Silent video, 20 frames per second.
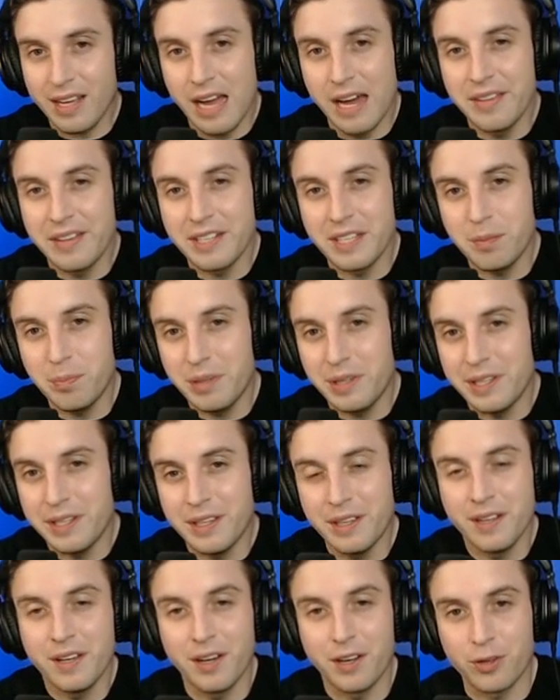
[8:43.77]
I think it'd
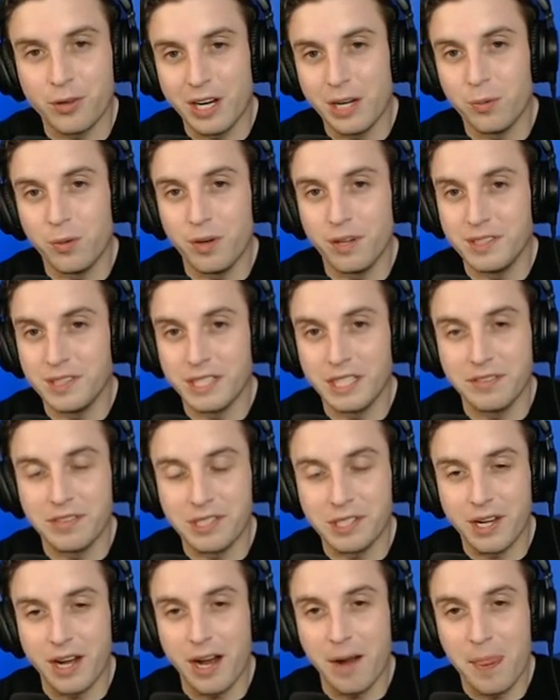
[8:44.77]
be a great one to give a
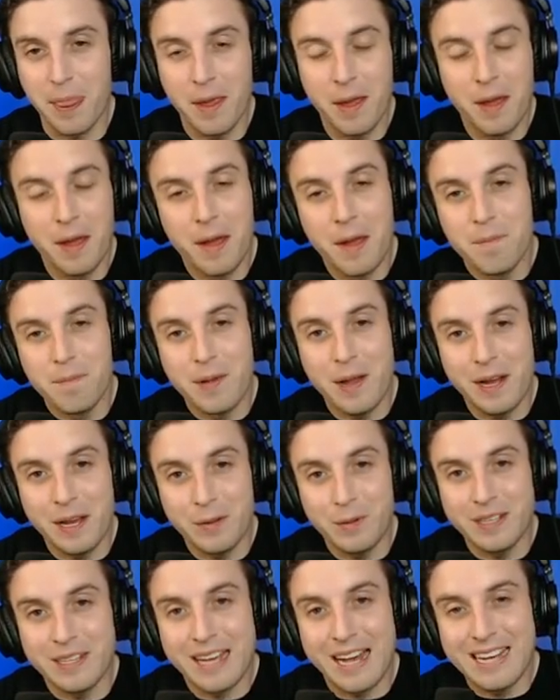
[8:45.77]
shot. But
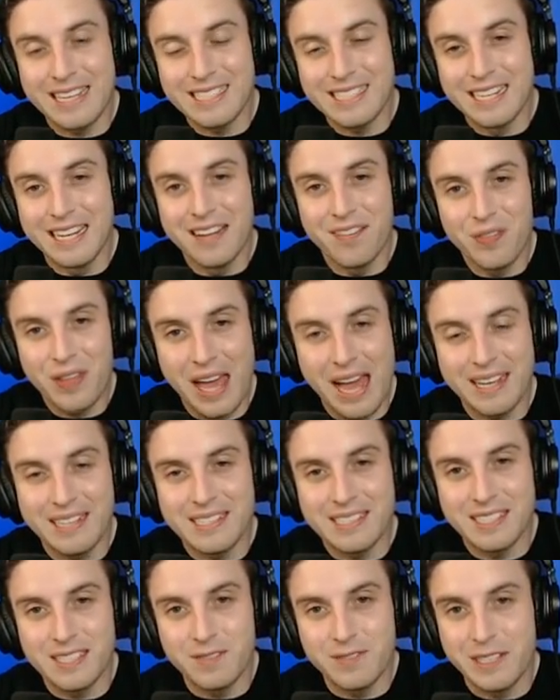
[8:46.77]
anyway, guys, that
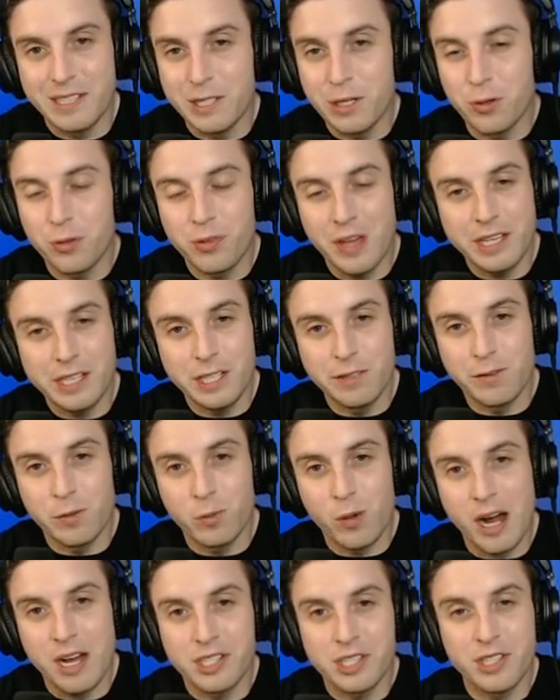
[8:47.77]
is the video. Thank you for
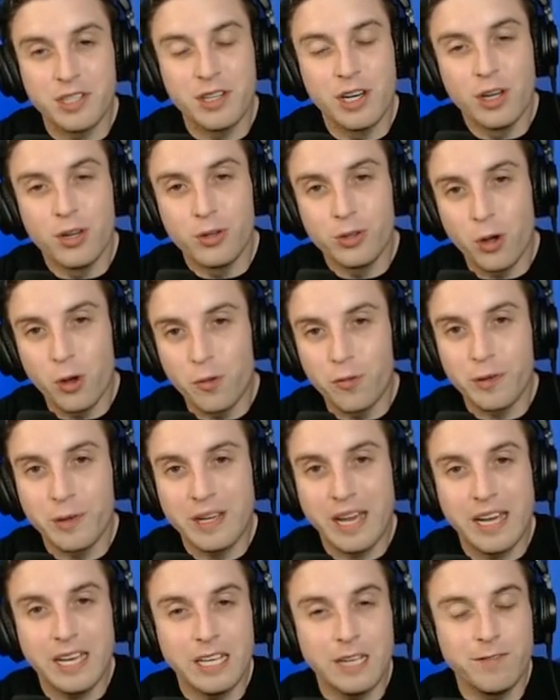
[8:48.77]
watching. Don't
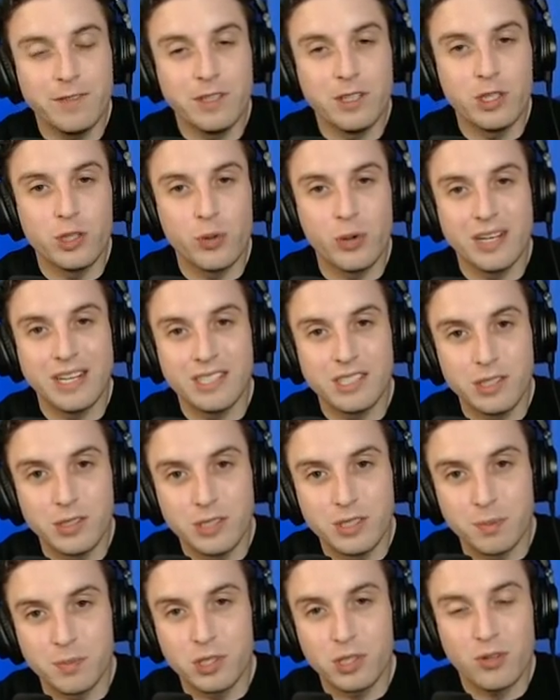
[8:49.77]
forget, if you enjoyed it, to
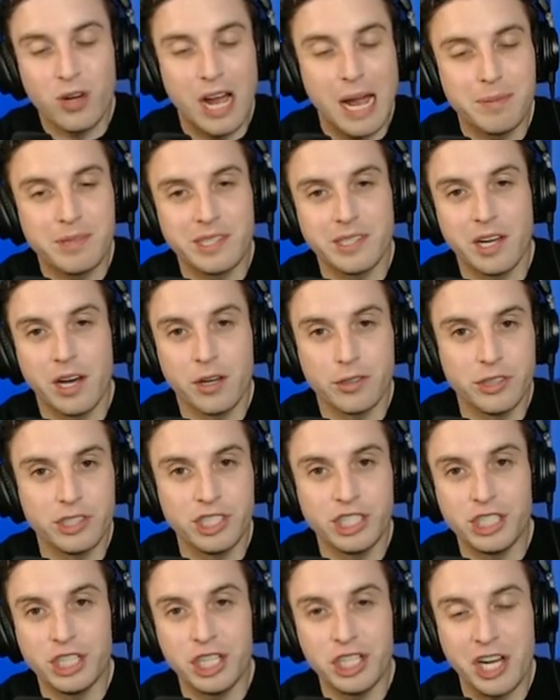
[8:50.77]
subscribe to the
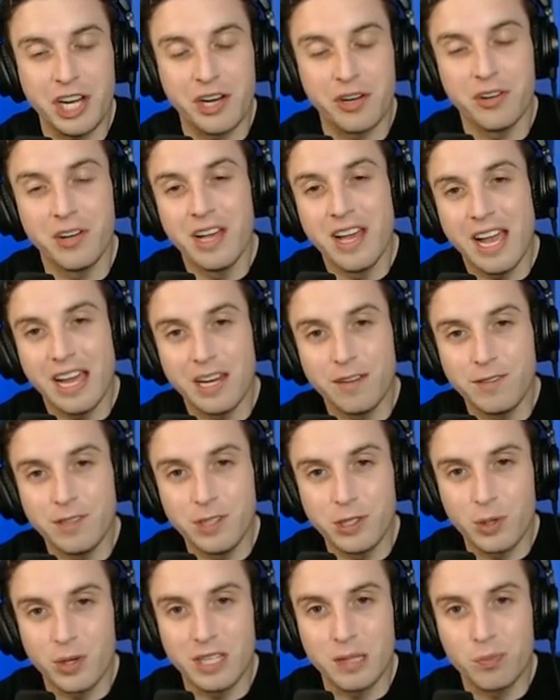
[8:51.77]
HuddleGG channel. And if you
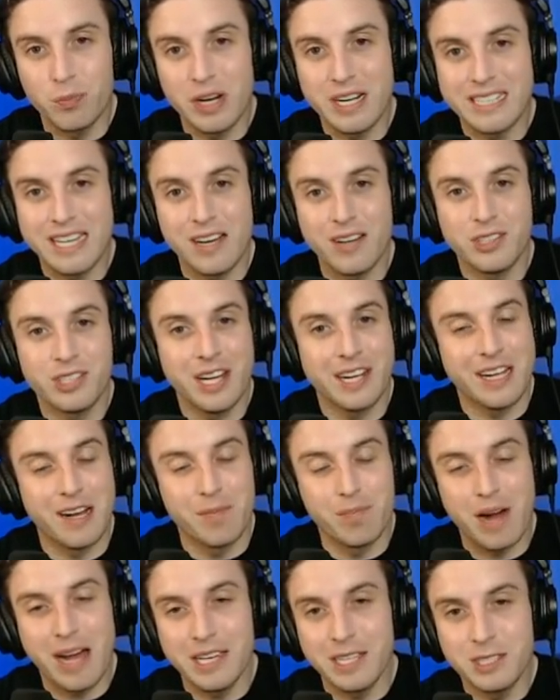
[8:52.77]
enjoyed the breakdown, check
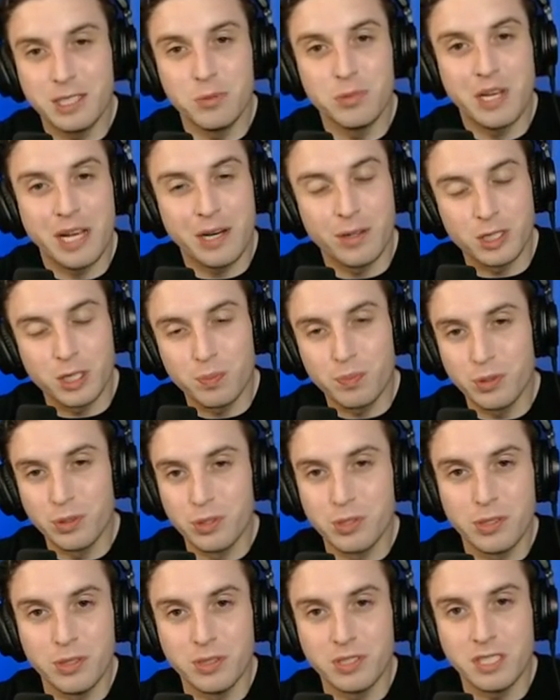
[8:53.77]
out my YouTube channel,
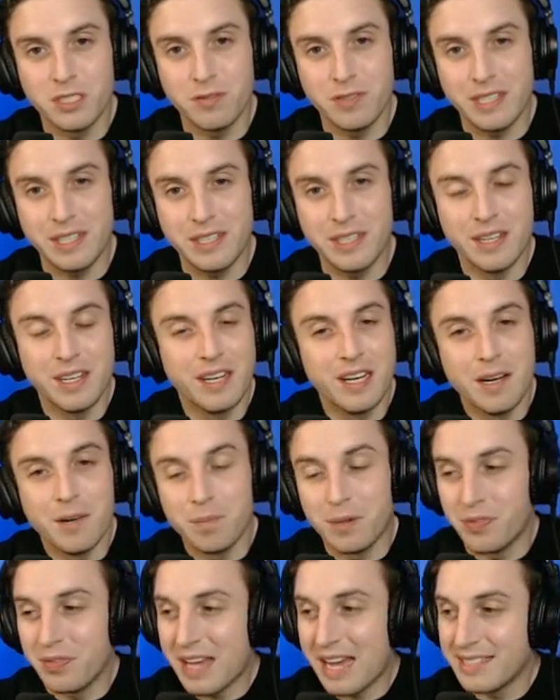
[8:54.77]
SpruceGooseTV.
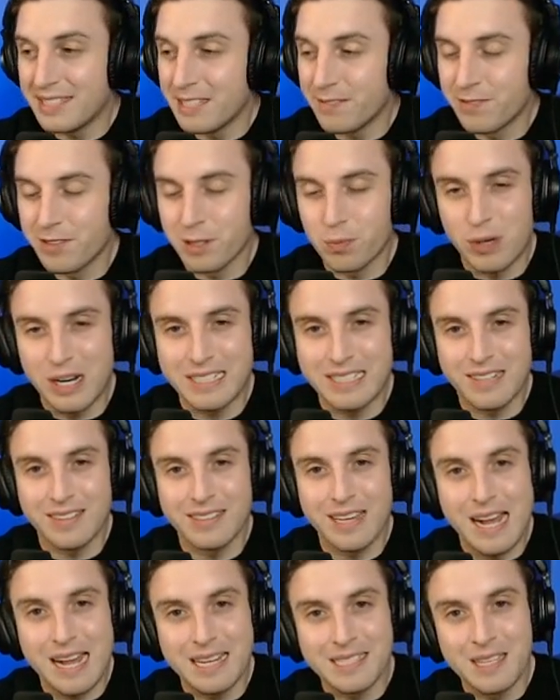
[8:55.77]
But that's it for the breakdown,
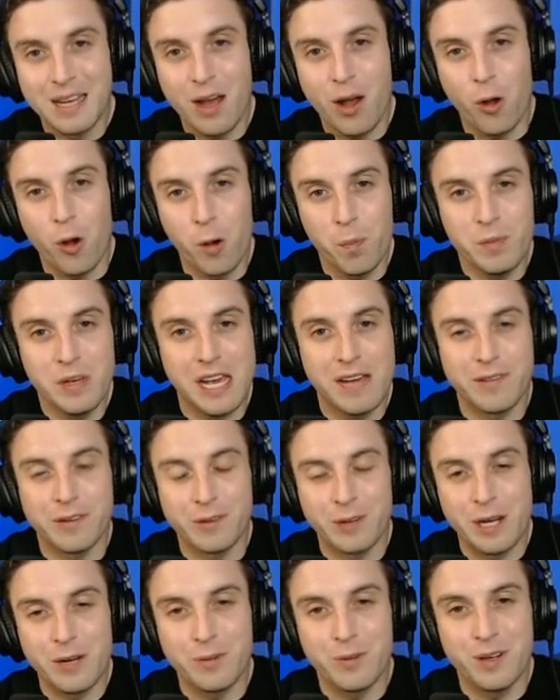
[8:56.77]
guys. I hope you have a
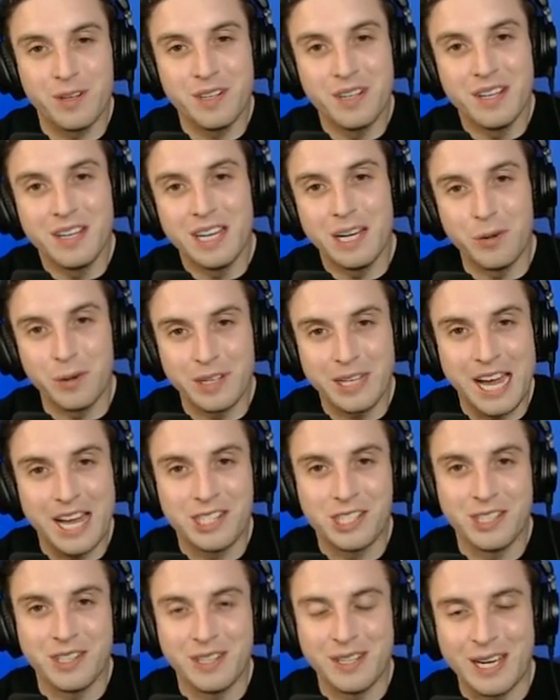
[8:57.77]
great one, and we'll
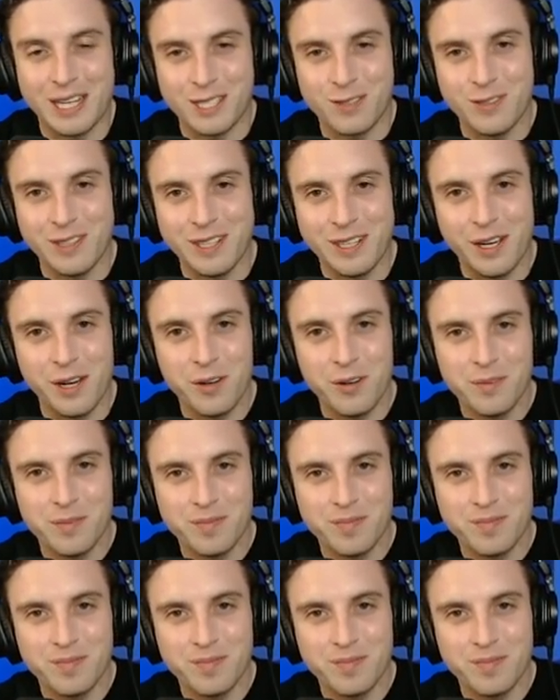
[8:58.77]
catch you in the next video.